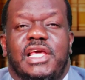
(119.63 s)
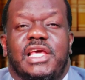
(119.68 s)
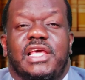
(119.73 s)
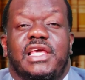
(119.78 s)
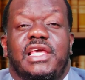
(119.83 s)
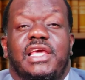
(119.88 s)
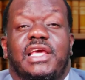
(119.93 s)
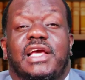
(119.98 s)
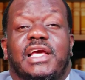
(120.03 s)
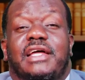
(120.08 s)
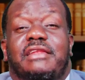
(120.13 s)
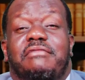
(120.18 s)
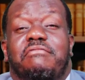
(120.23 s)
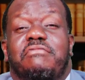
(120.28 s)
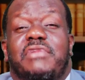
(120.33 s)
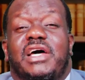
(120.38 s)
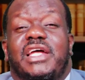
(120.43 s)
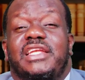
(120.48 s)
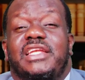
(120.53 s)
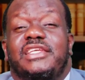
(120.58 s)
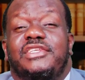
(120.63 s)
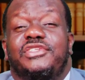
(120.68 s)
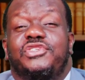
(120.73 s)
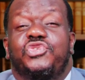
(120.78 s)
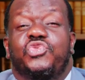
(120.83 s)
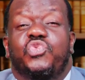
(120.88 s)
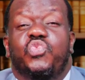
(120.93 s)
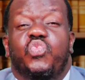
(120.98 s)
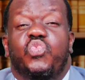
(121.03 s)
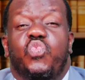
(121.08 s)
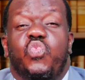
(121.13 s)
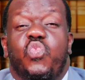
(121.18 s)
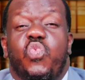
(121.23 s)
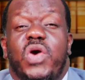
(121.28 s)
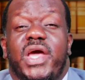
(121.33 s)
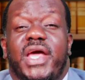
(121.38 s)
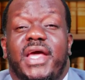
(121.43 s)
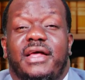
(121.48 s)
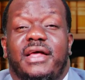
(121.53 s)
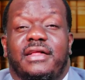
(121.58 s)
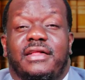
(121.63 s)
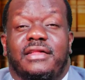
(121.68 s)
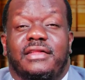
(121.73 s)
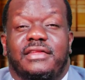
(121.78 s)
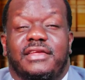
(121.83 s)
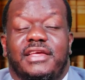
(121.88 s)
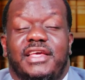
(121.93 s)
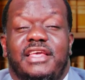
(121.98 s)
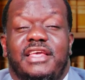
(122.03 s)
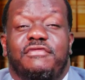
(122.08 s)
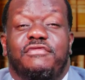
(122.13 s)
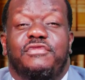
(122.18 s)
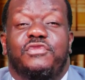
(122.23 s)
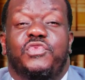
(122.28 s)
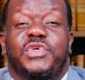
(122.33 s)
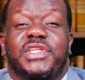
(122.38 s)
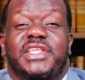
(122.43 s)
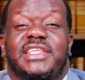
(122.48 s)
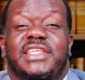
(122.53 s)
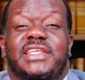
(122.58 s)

He can manage you well, even with